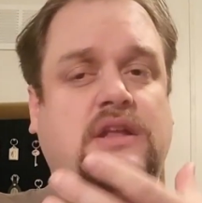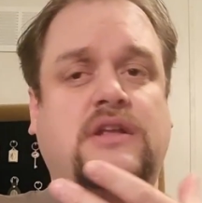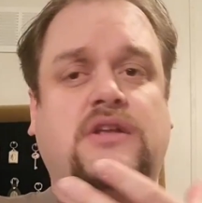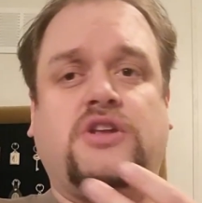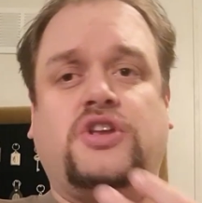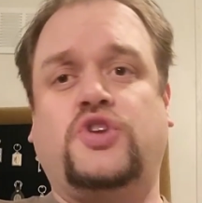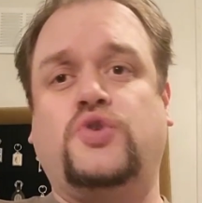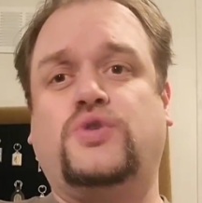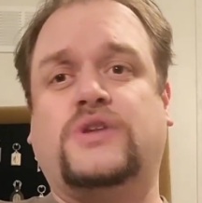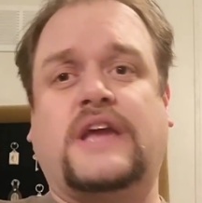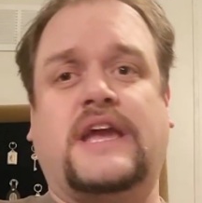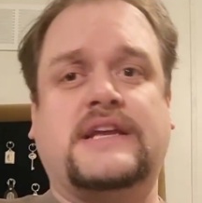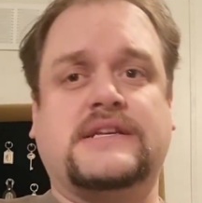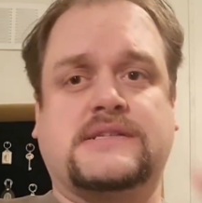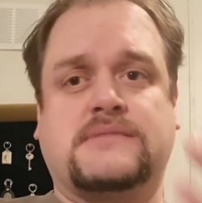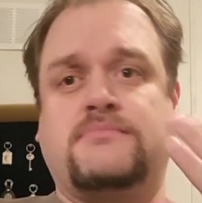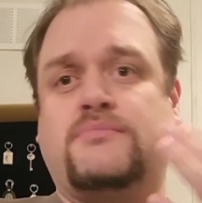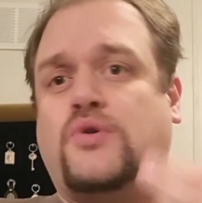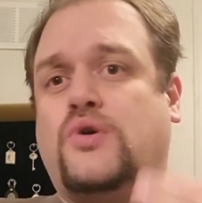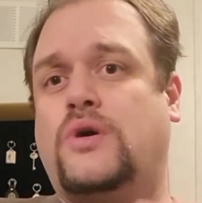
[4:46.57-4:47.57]
you
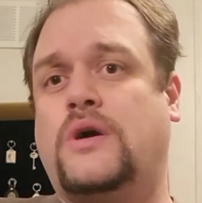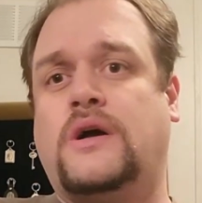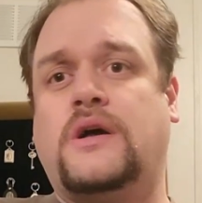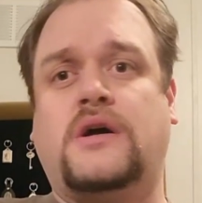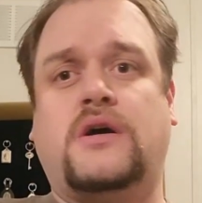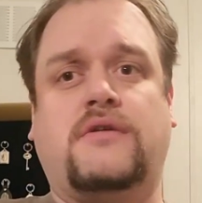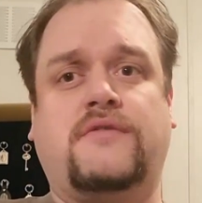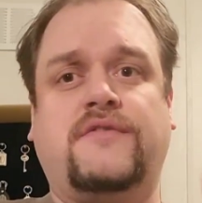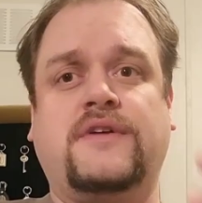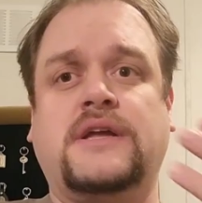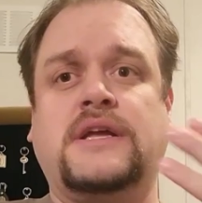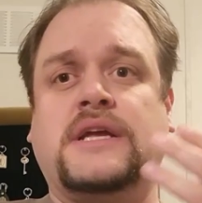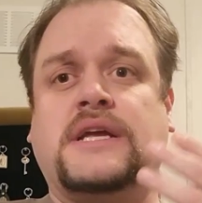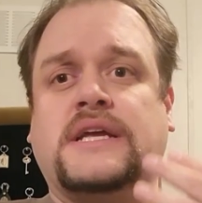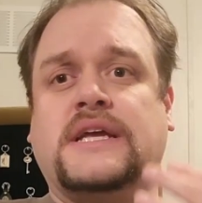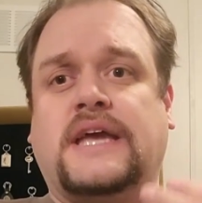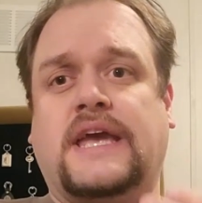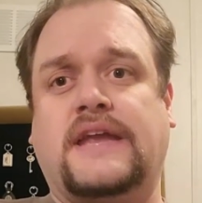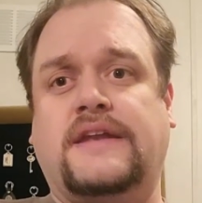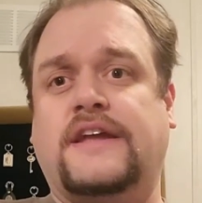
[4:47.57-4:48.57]
taste more of
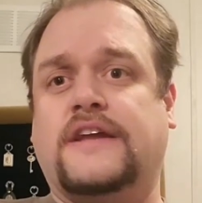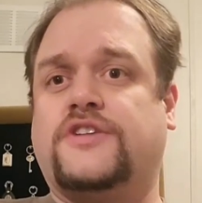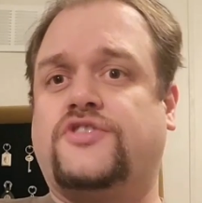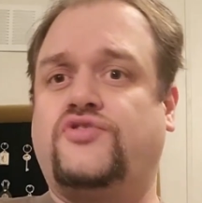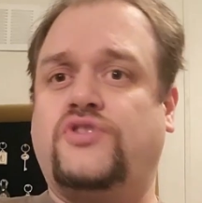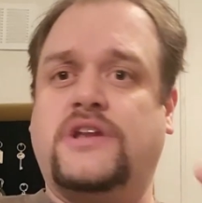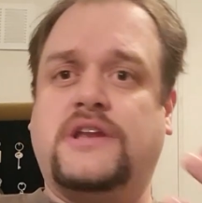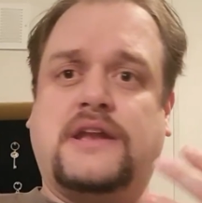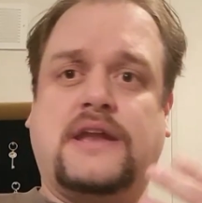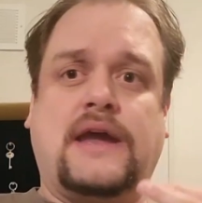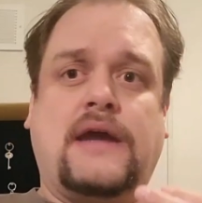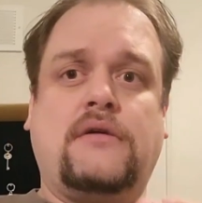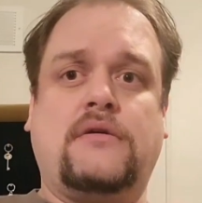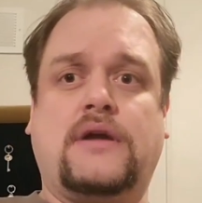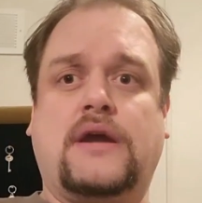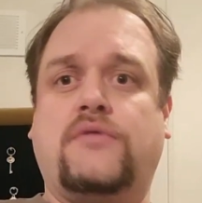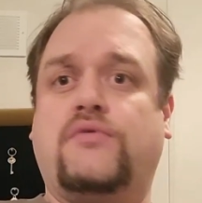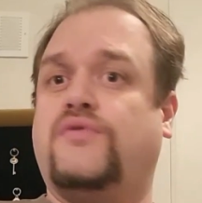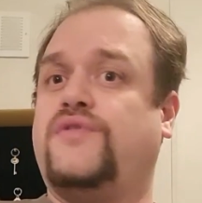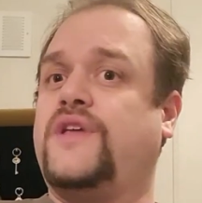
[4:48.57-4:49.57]
a nectarine and
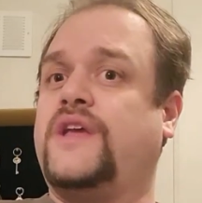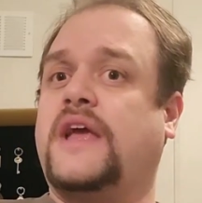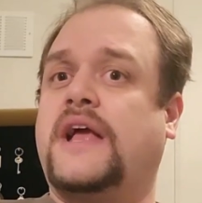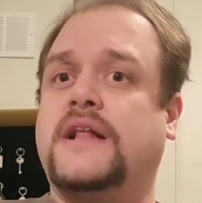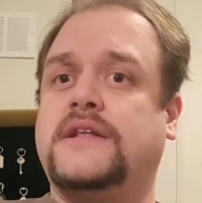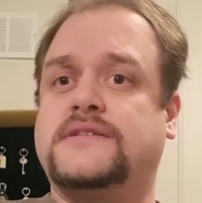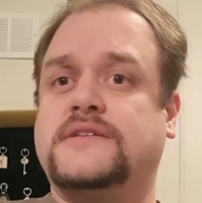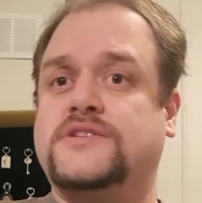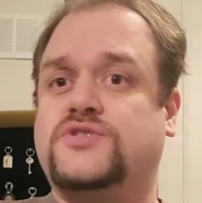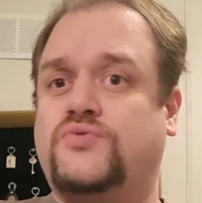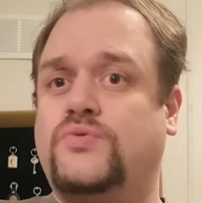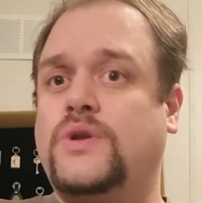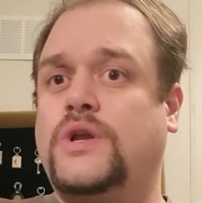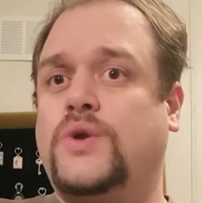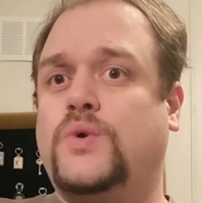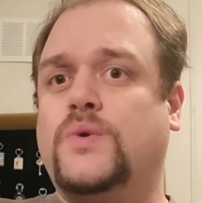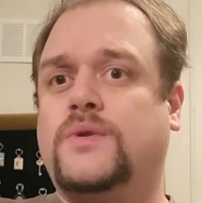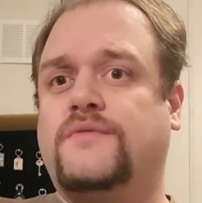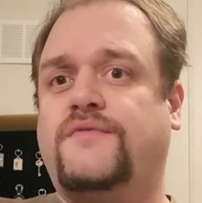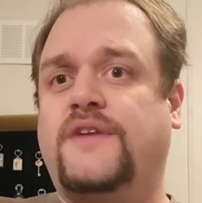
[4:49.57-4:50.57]
everything else is really
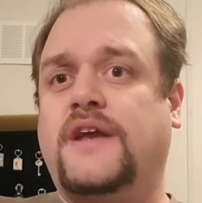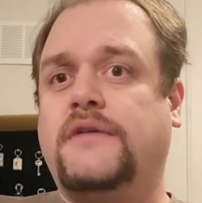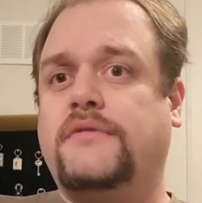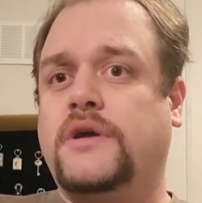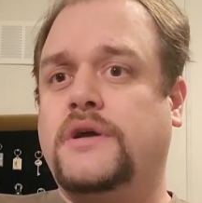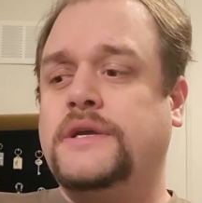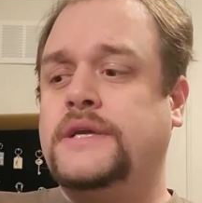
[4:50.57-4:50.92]
good flavor.